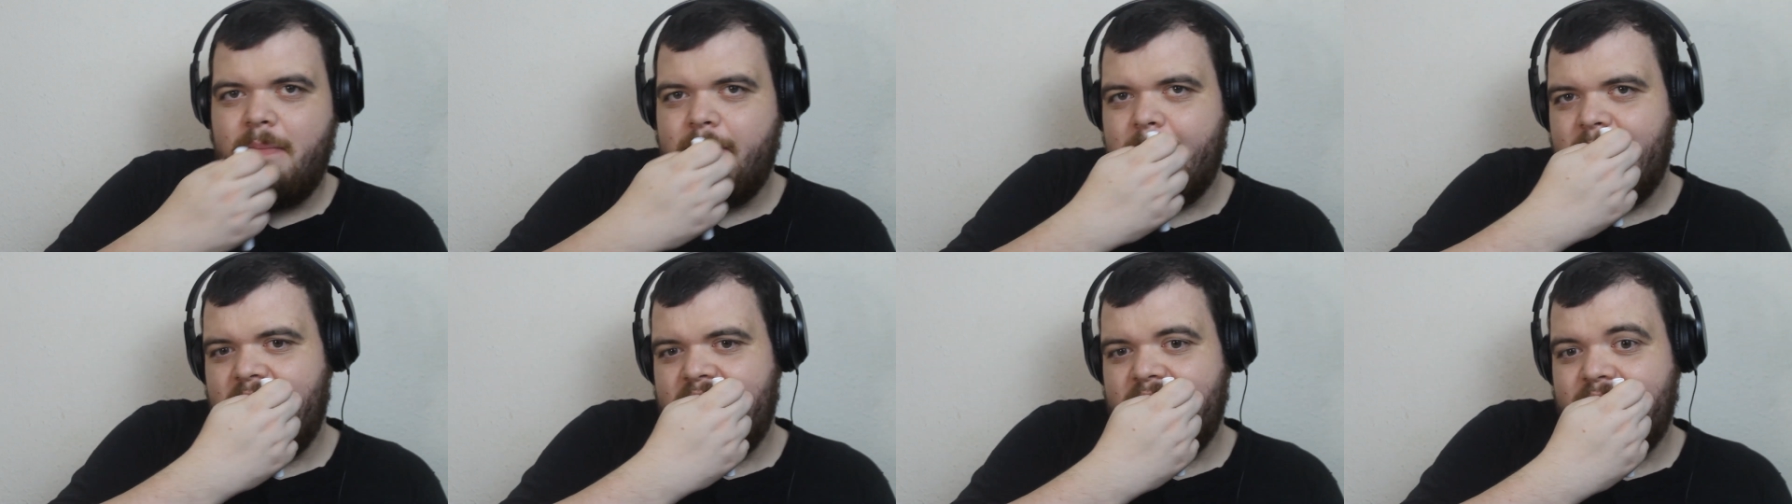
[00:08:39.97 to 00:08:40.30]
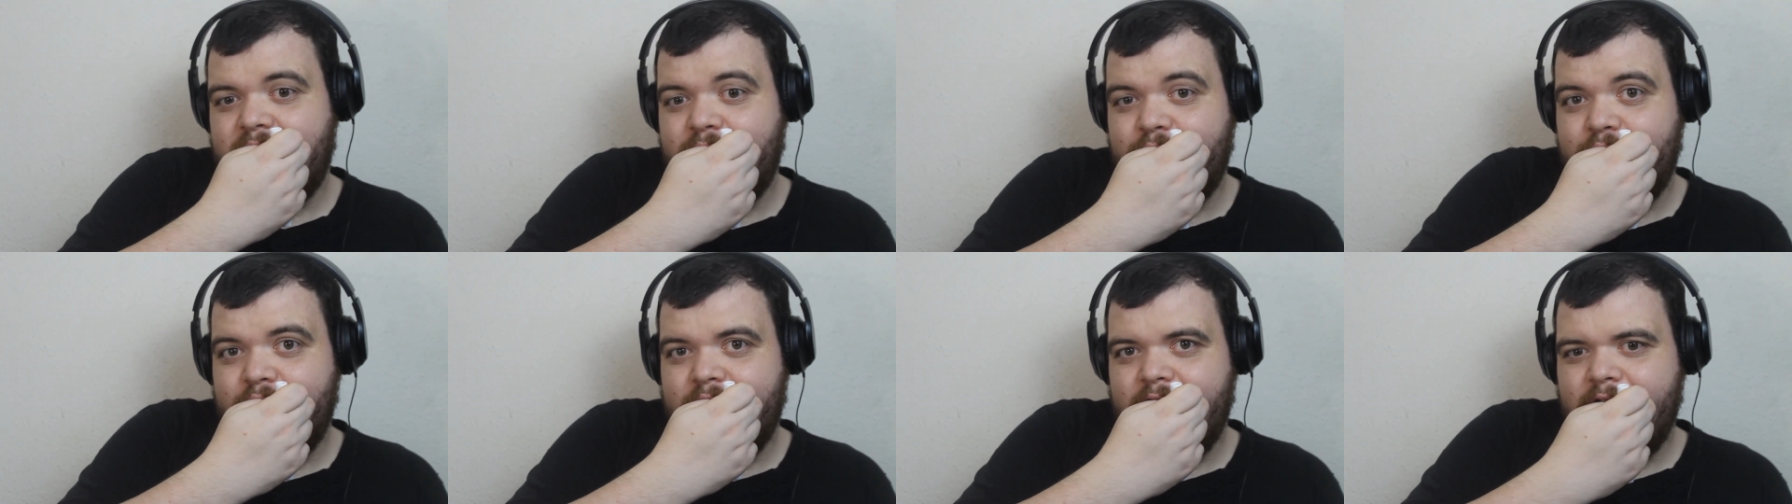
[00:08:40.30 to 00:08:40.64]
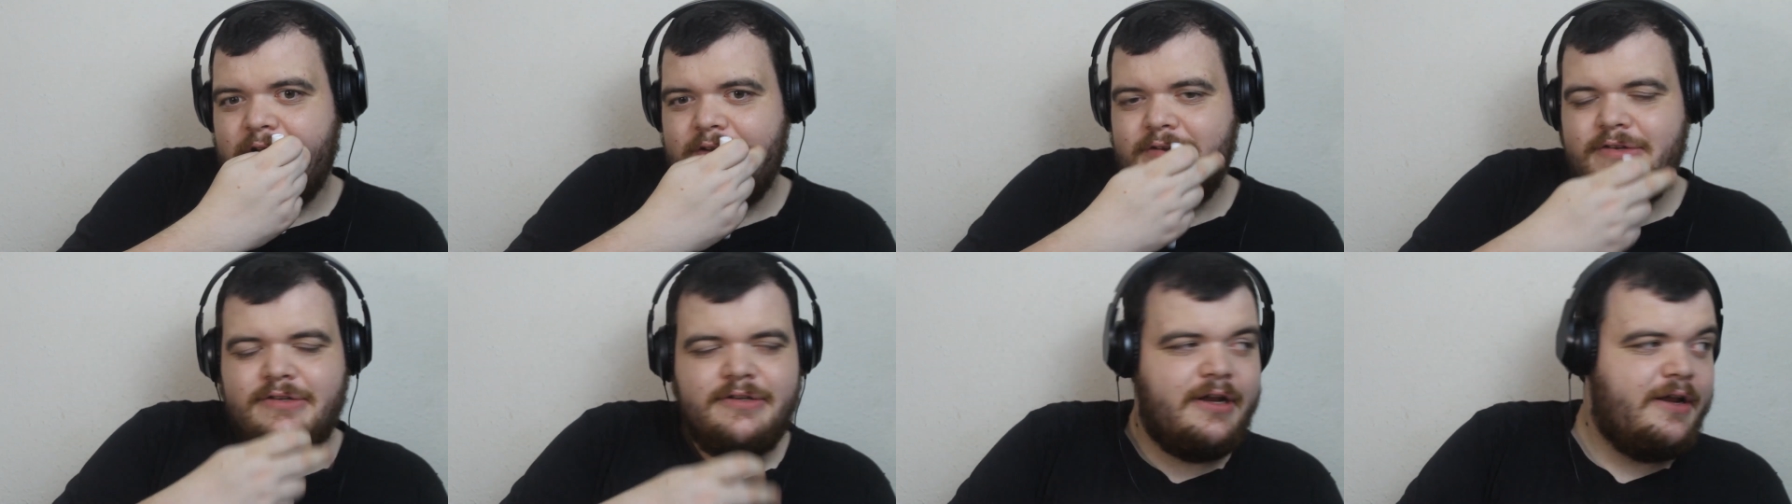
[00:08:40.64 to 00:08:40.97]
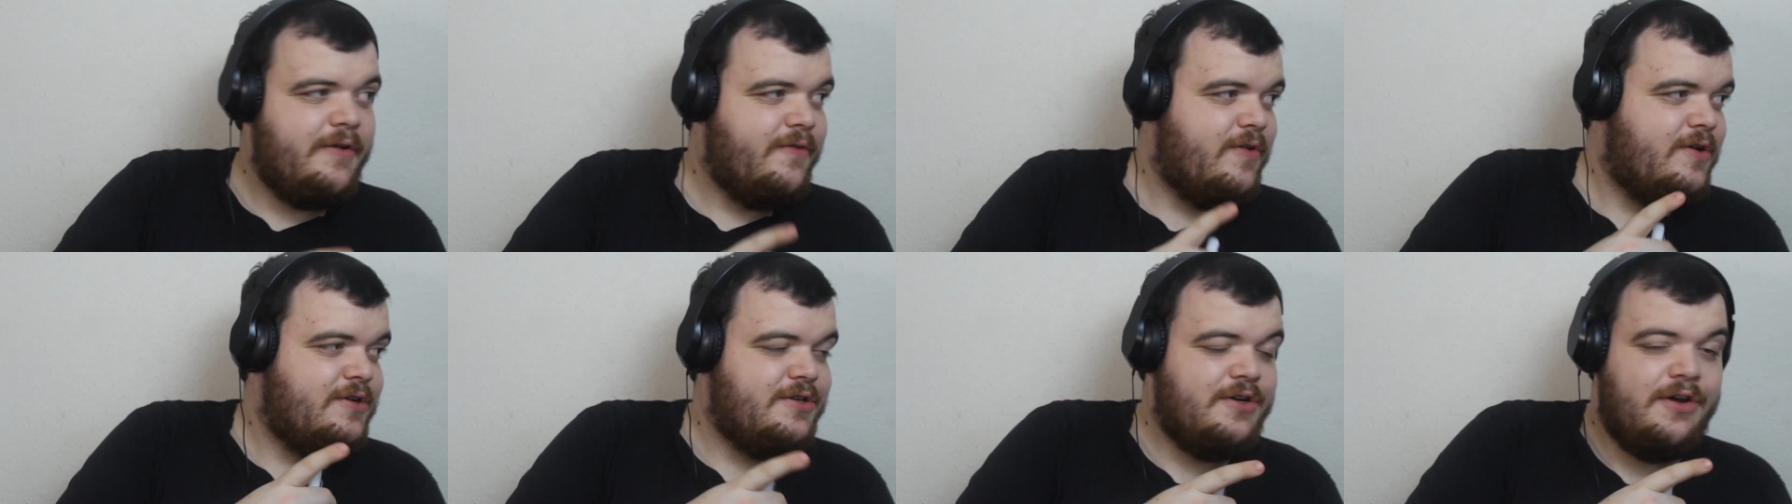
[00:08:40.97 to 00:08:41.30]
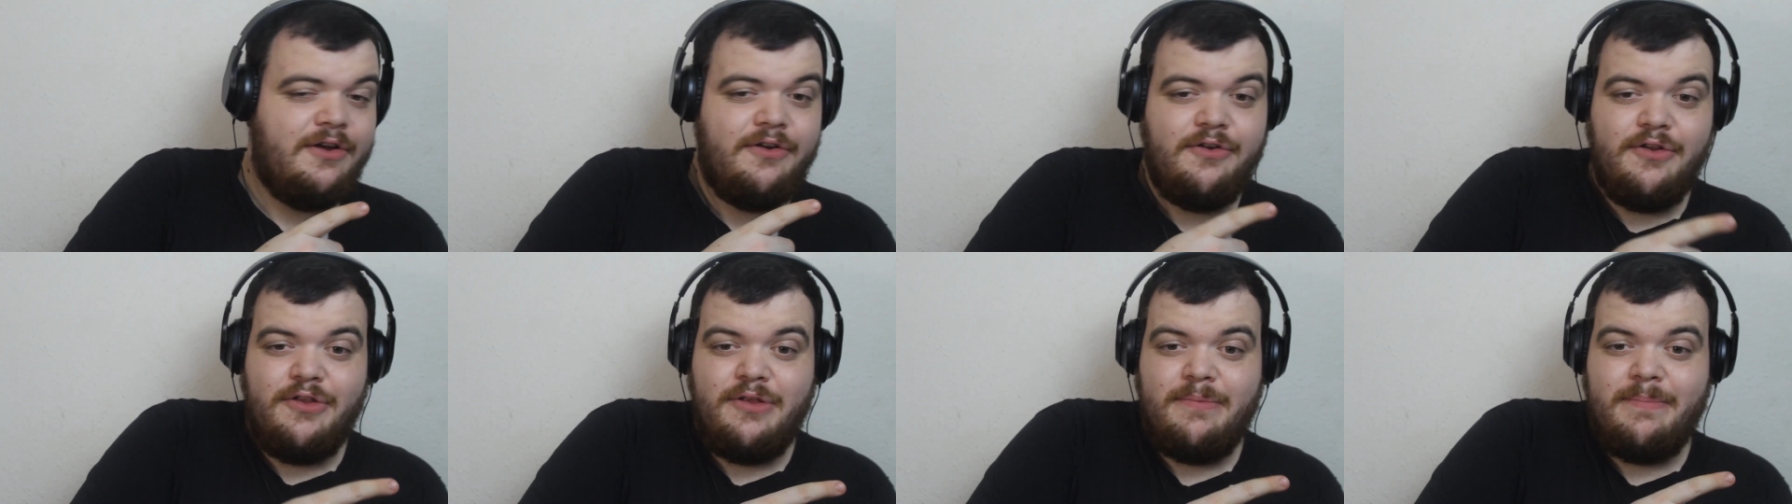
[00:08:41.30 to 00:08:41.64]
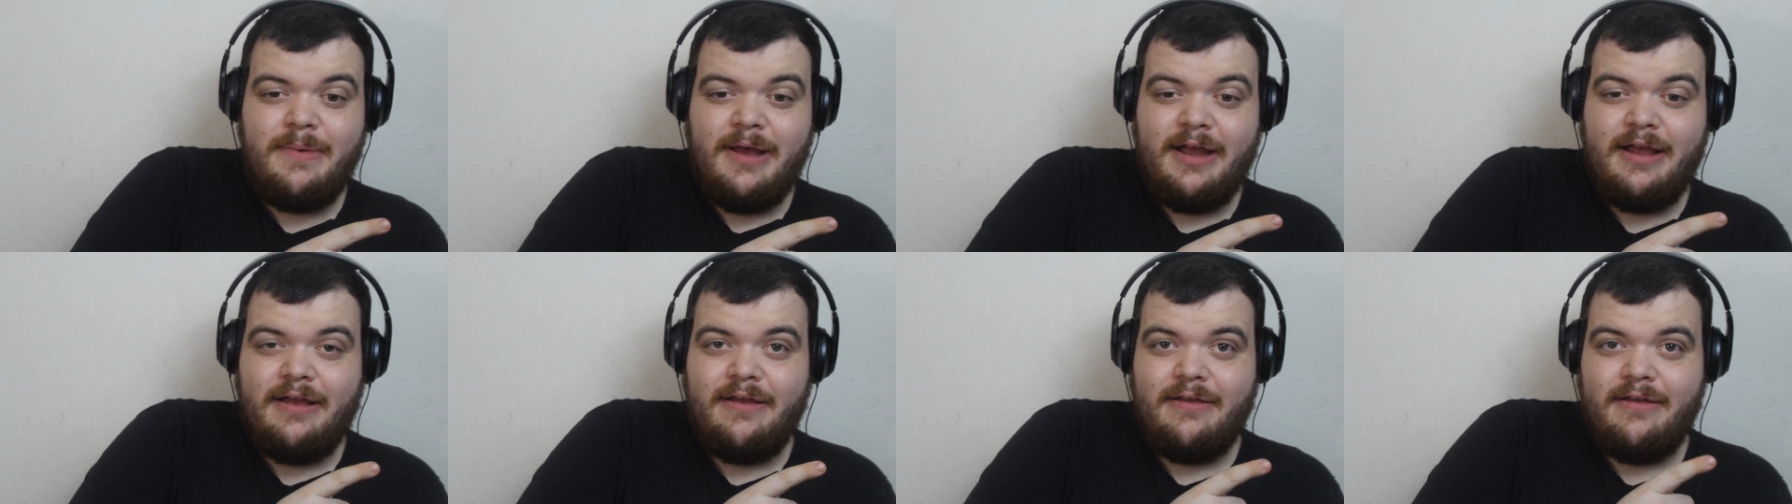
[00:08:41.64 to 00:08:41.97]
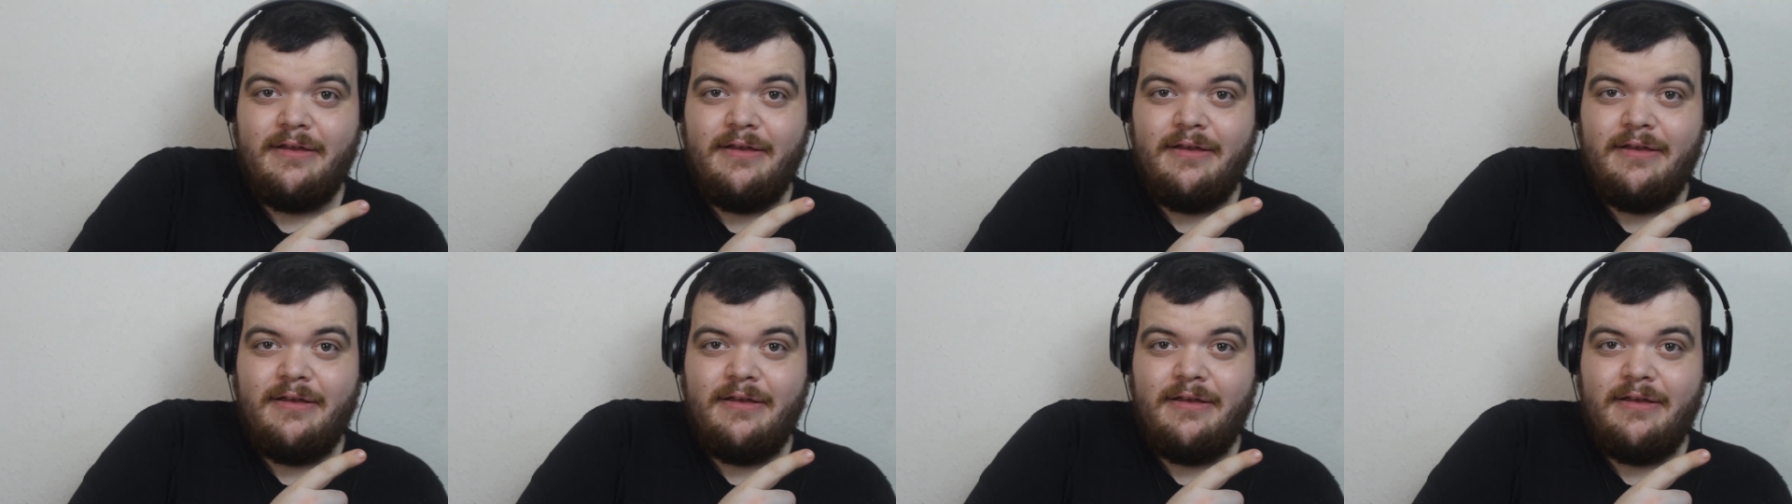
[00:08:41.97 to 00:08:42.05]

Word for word: medical videos, and I've actually got another pack.